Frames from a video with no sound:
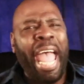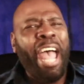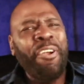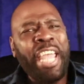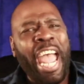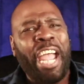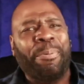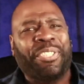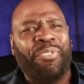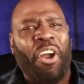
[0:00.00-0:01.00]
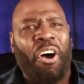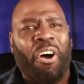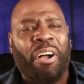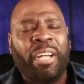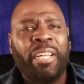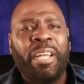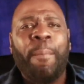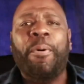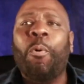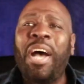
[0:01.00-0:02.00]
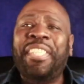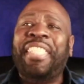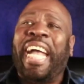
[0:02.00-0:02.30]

Hell yeah, he was wrong. But what's